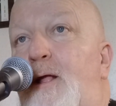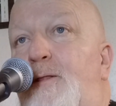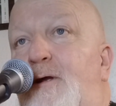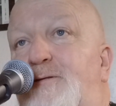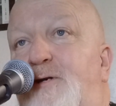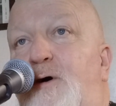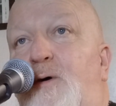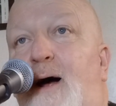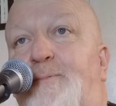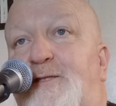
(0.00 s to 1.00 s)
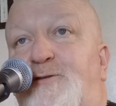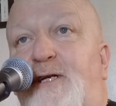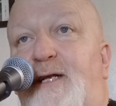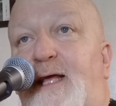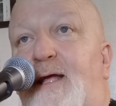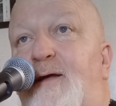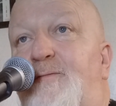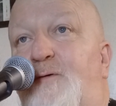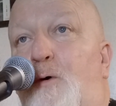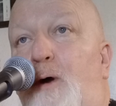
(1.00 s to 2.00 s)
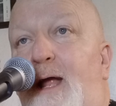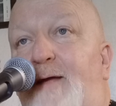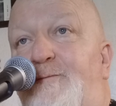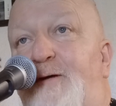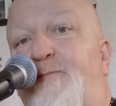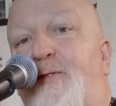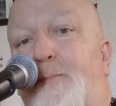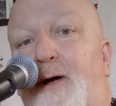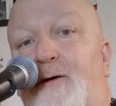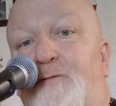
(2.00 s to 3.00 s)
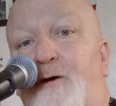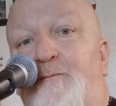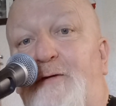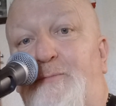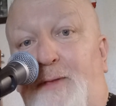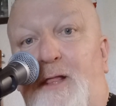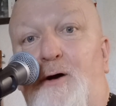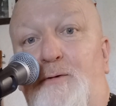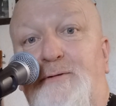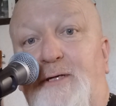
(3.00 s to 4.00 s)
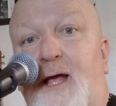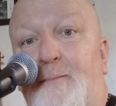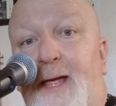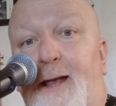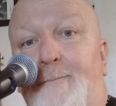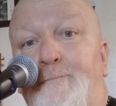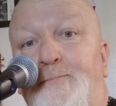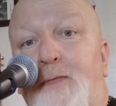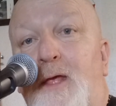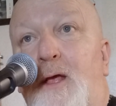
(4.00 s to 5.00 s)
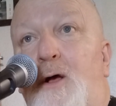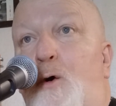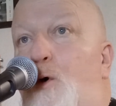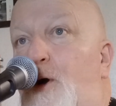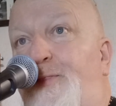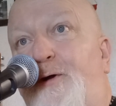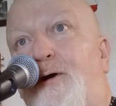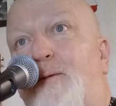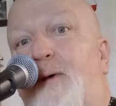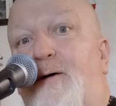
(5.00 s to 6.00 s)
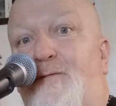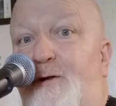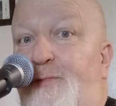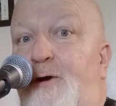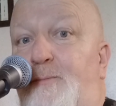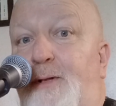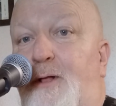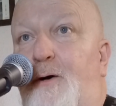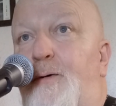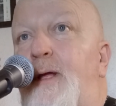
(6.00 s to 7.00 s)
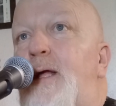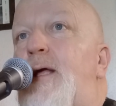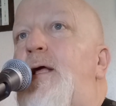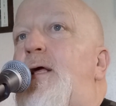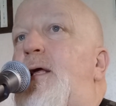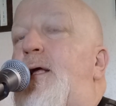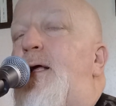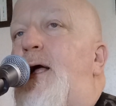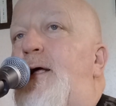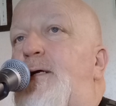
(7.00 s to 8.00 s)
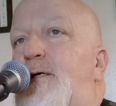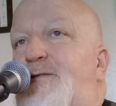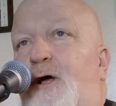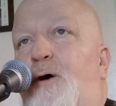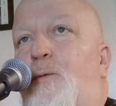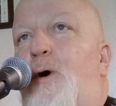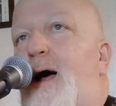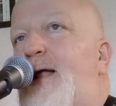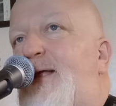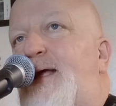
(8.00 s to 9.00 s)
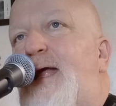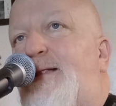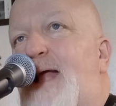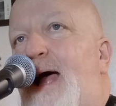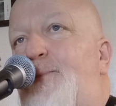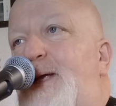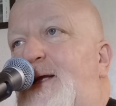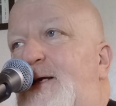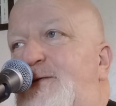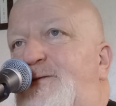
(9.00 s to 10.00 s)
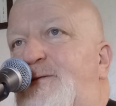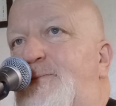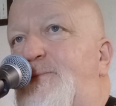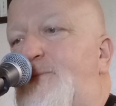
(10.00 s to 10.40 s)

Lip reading: there's no opportunity for a fifth above or a fifth below to come in, or a third above or a third below. So, well, how do you get that? Because